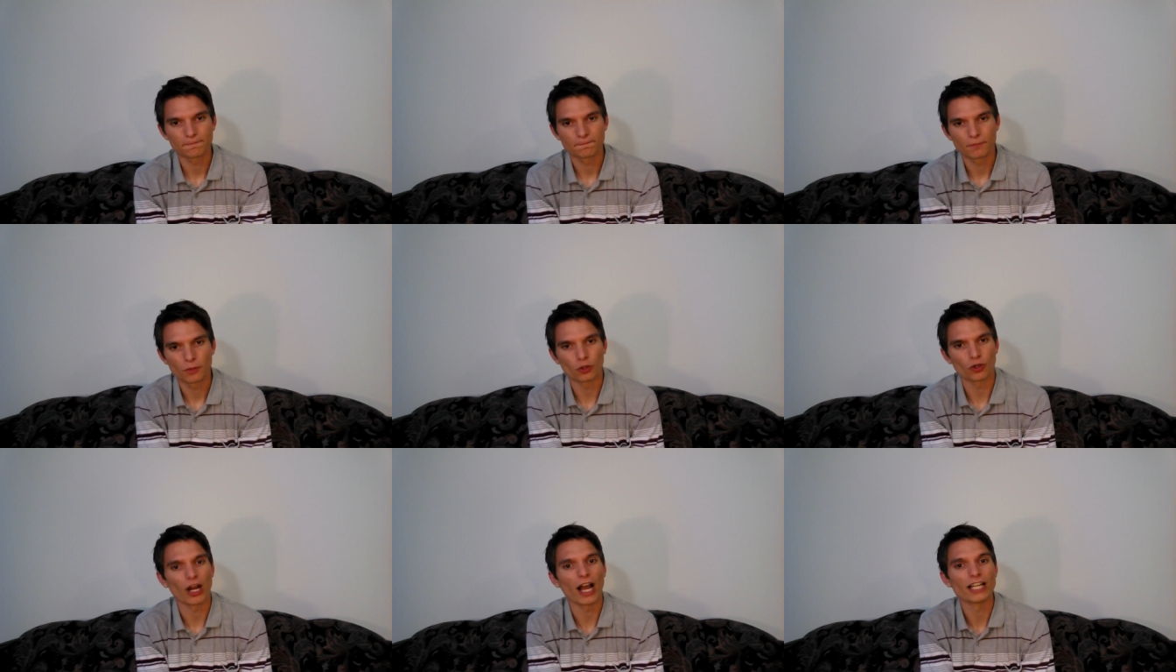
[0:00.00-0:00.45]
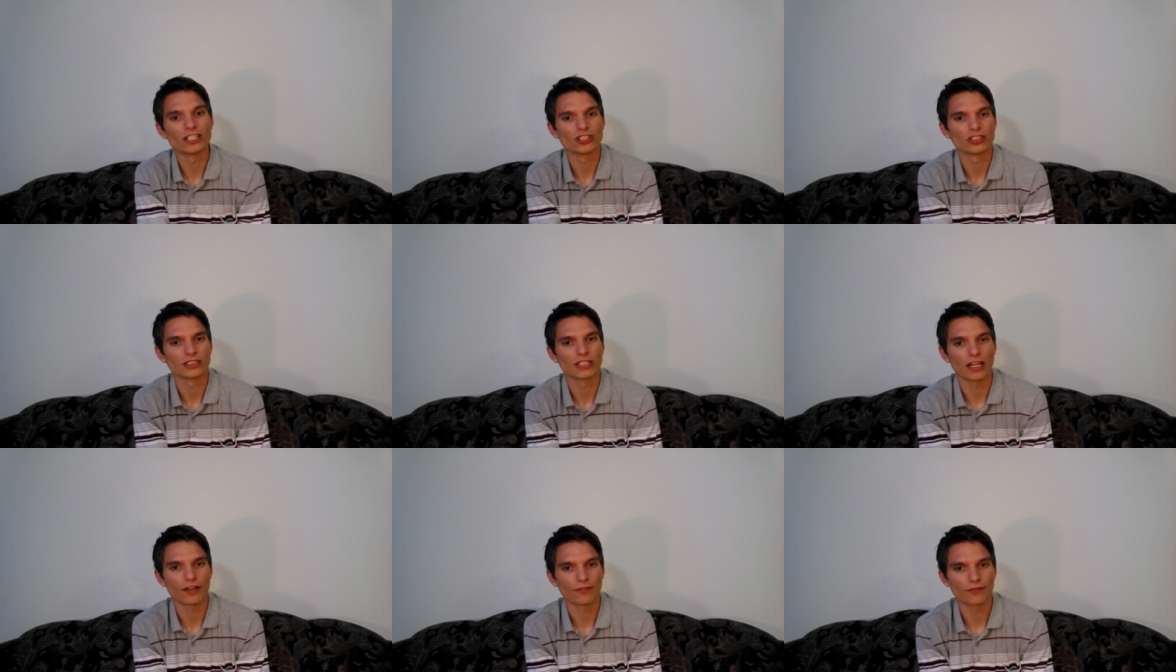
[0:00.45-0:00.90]
Or I
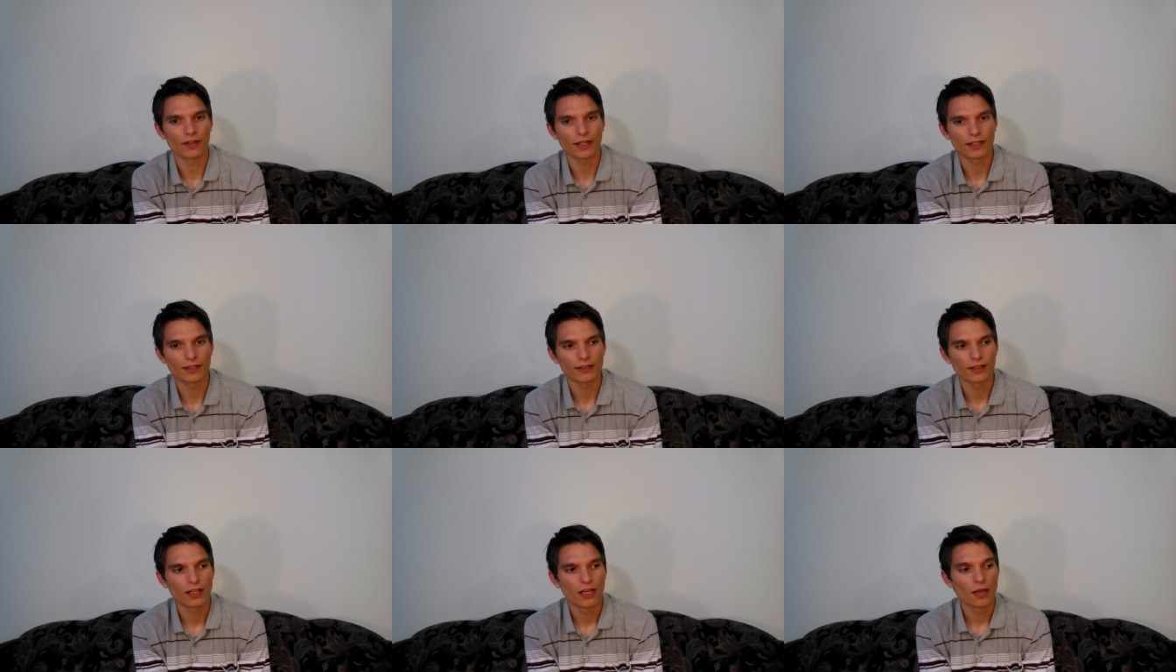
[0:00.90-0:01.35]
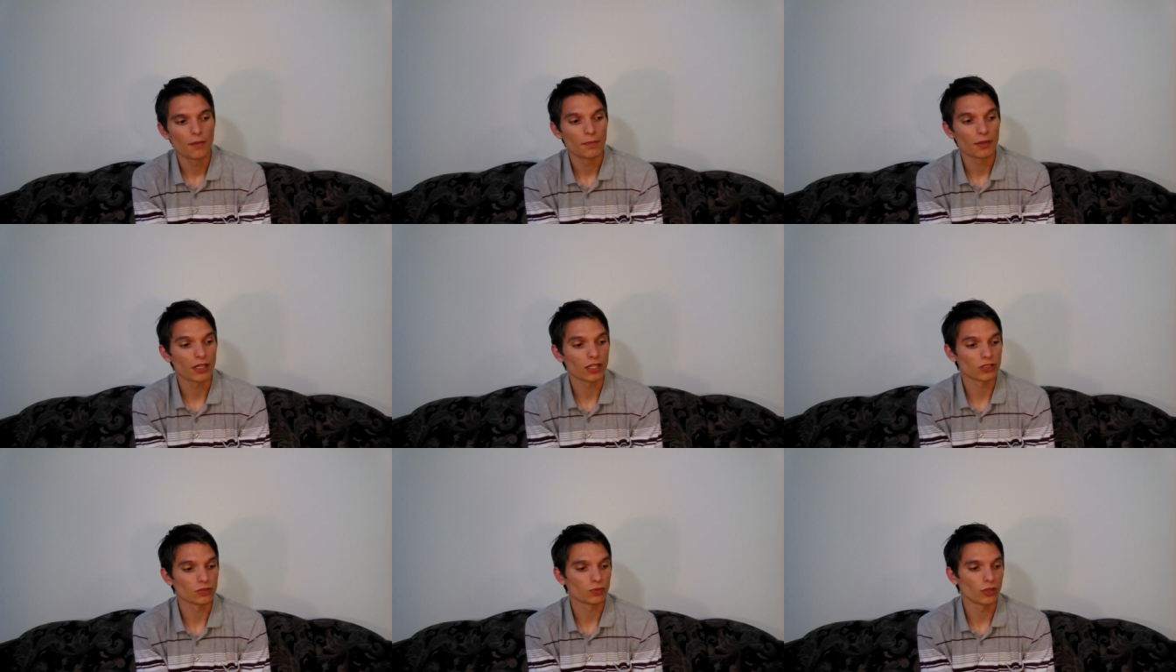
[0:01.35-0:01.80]
just have faith.
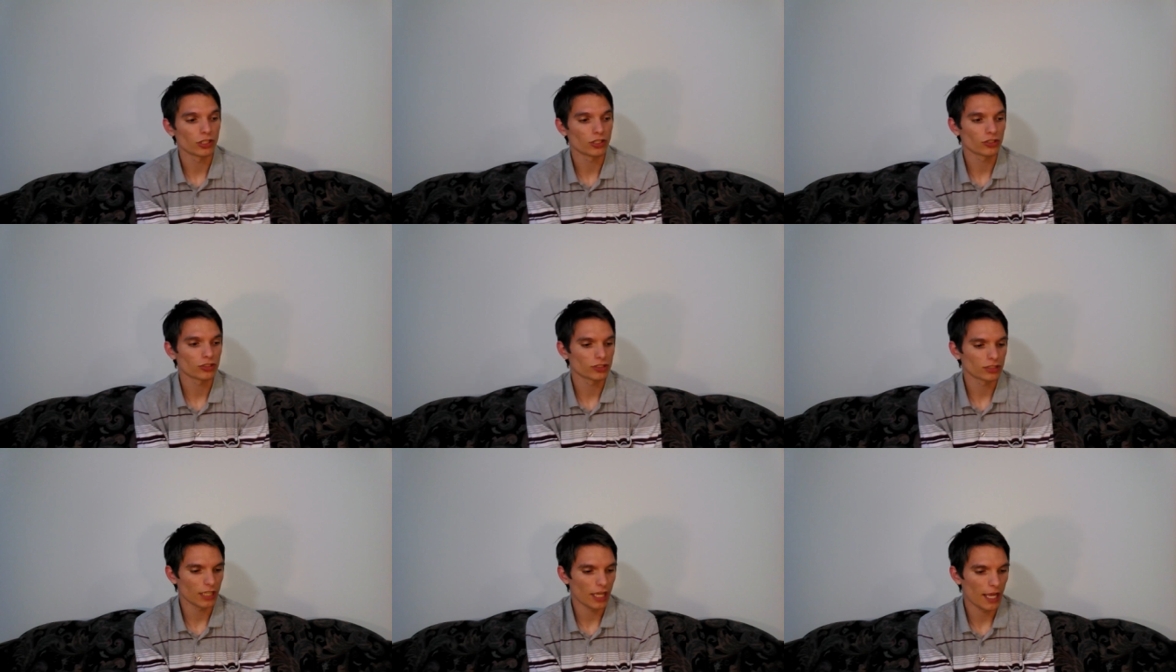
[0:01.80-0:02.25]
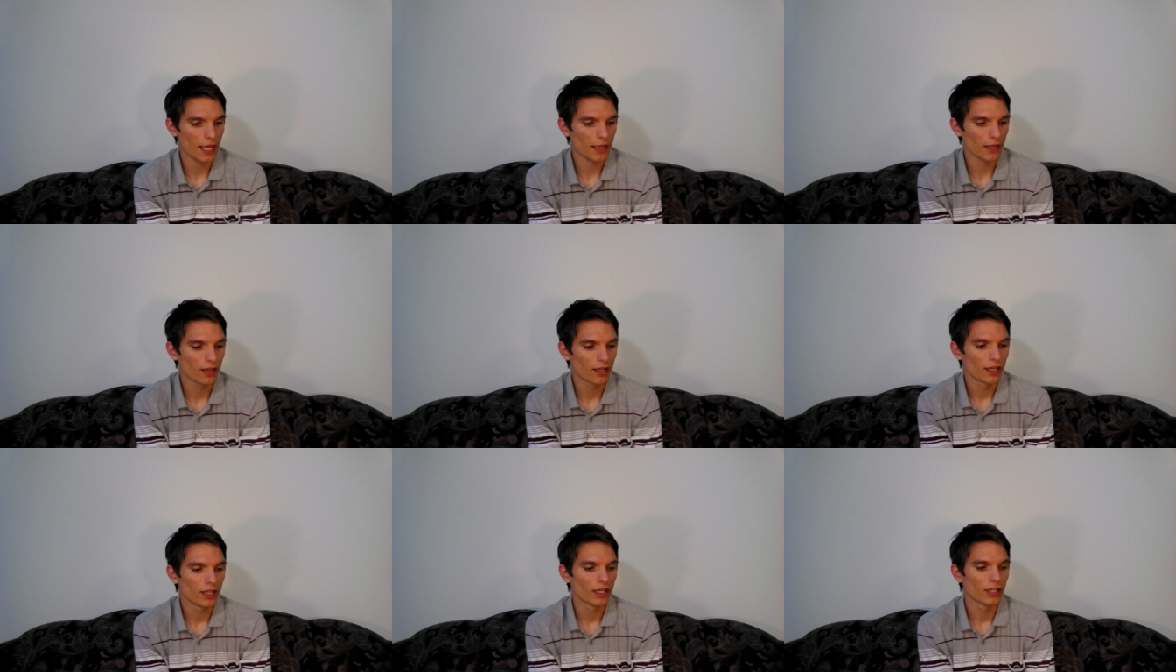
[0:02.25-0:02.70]
Because what you're
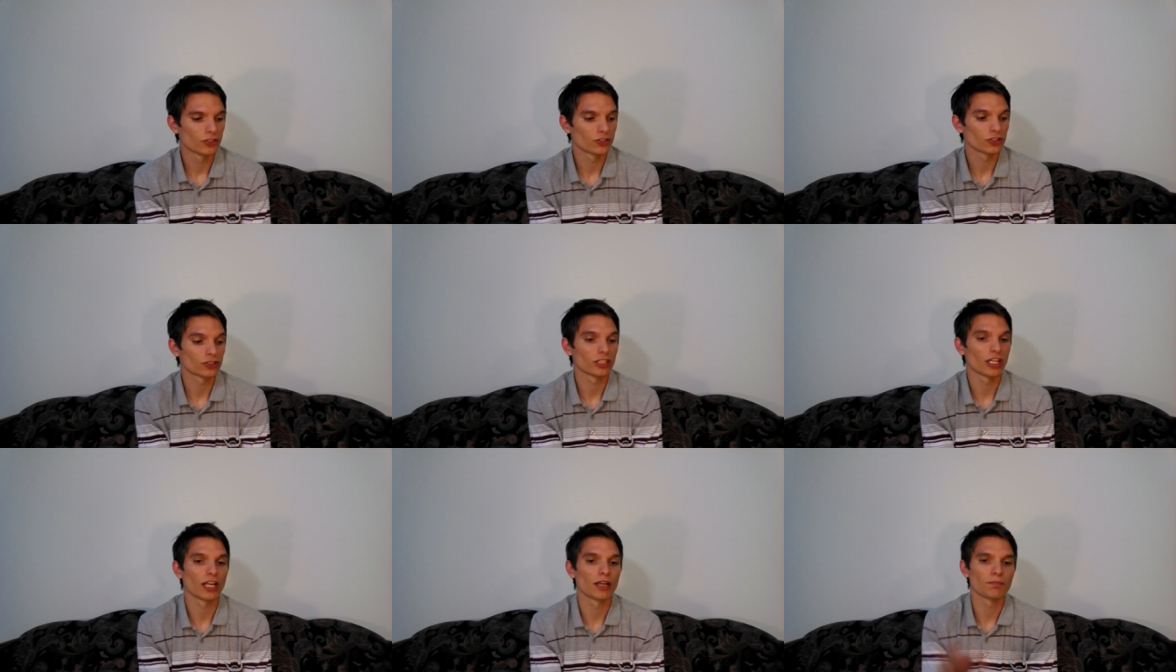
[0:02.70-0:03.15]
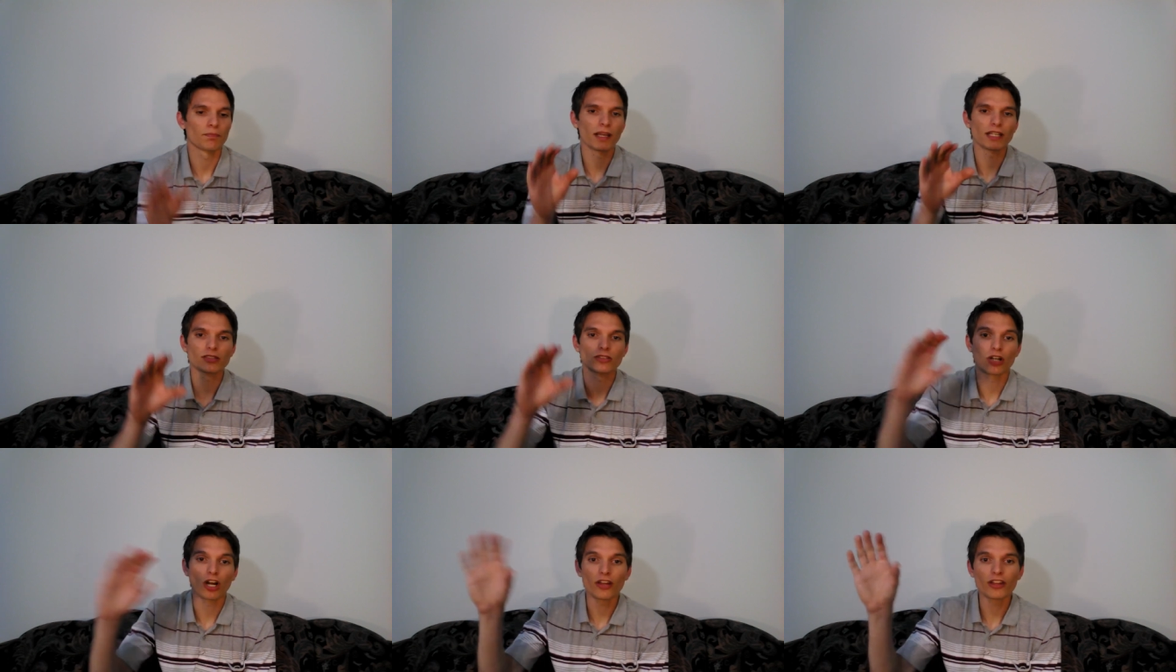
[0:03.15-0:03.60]
saying is you're saying,
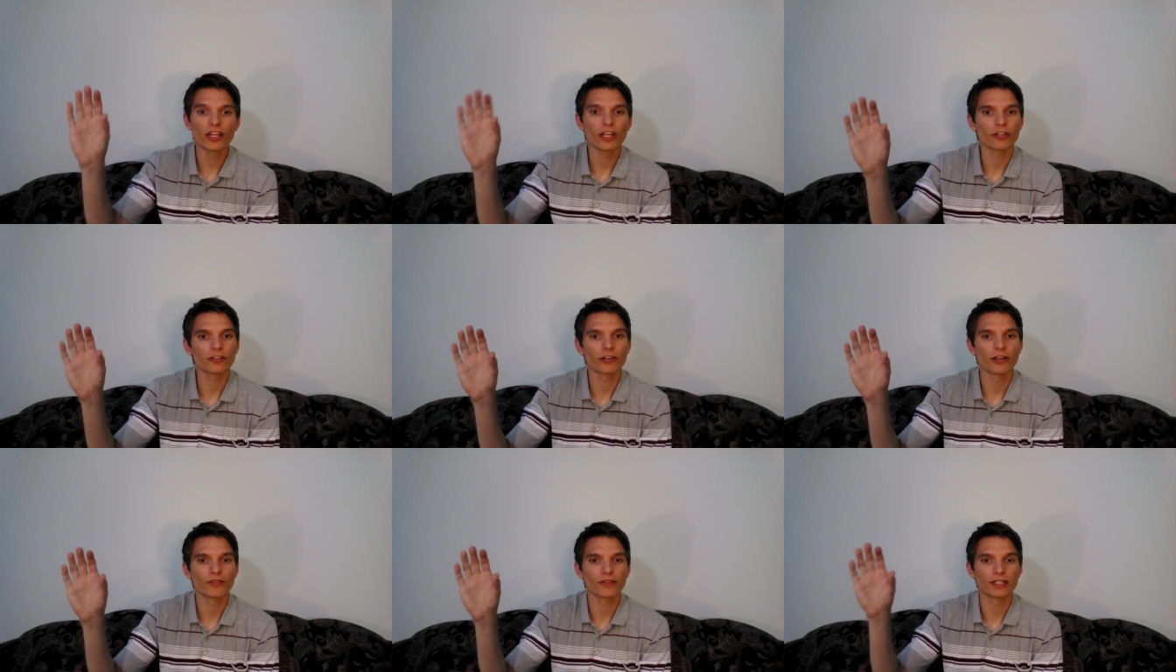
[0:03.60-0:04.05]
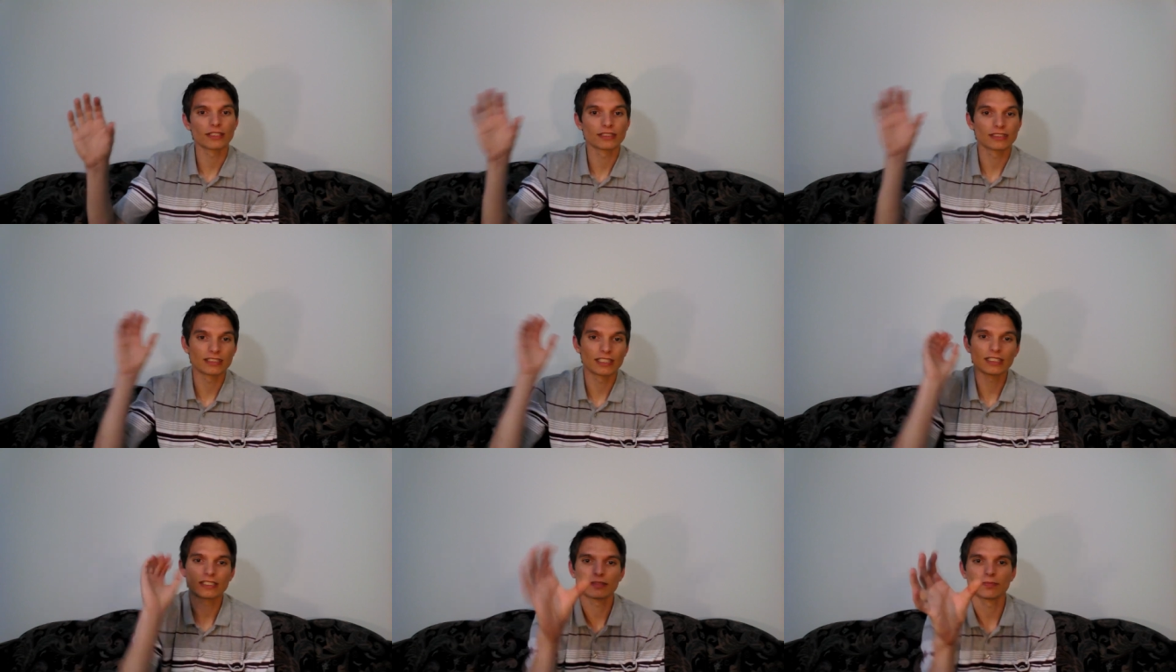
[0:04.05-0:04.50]
based on all the other evidence,
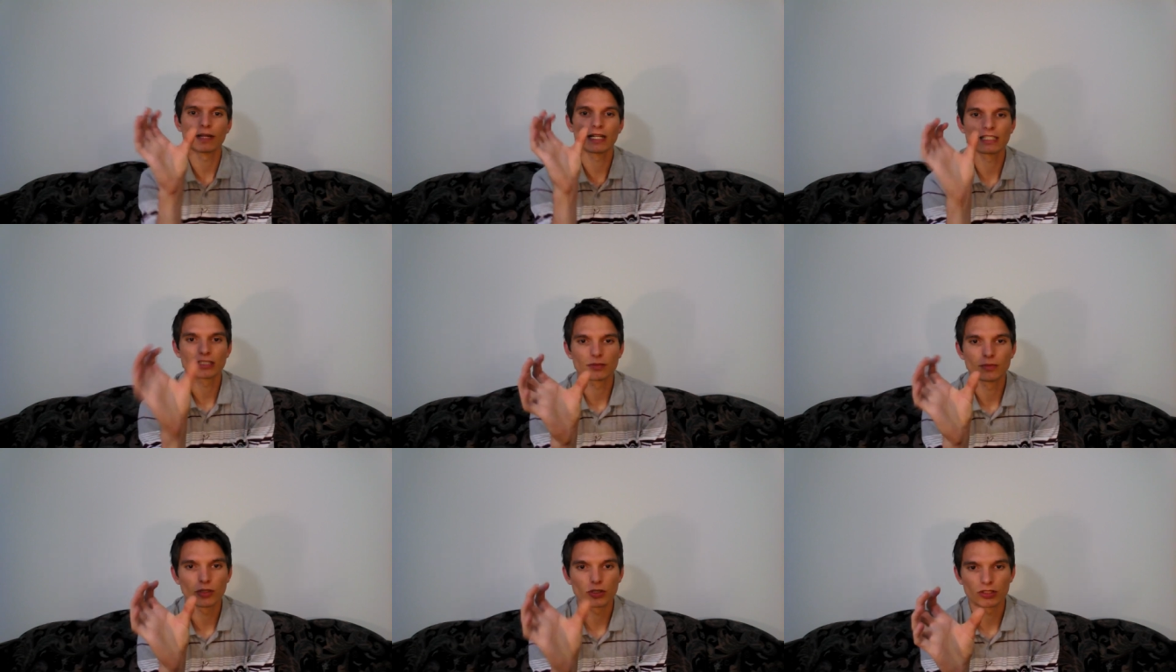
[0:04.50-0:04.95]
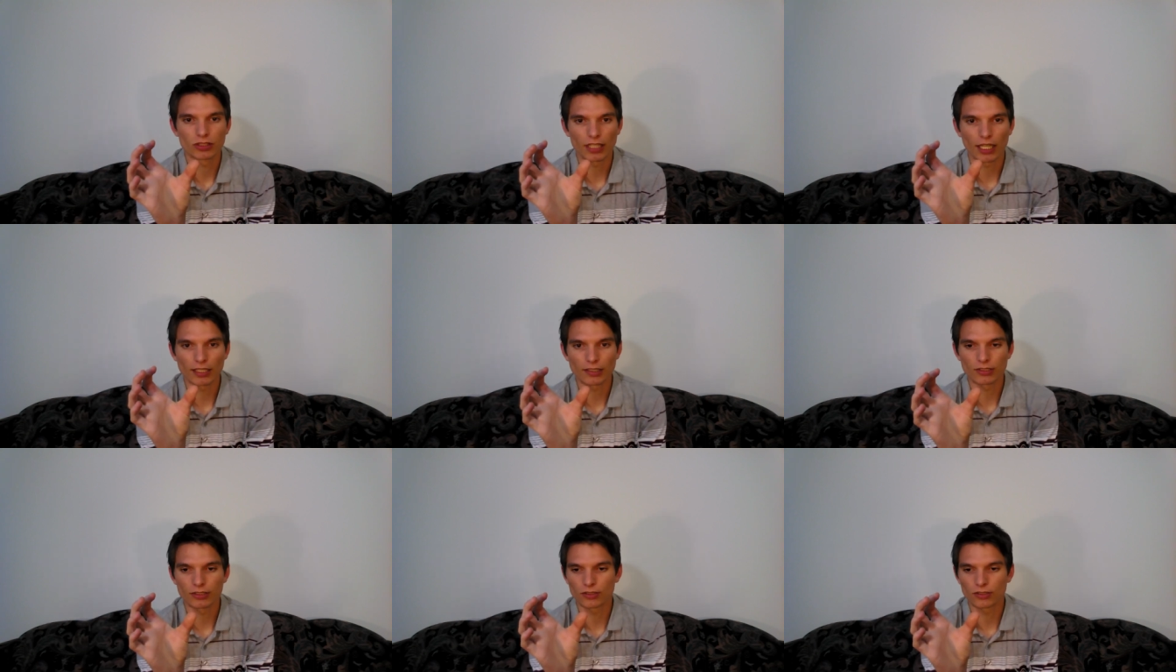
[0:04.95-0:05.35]
this makes the most sense.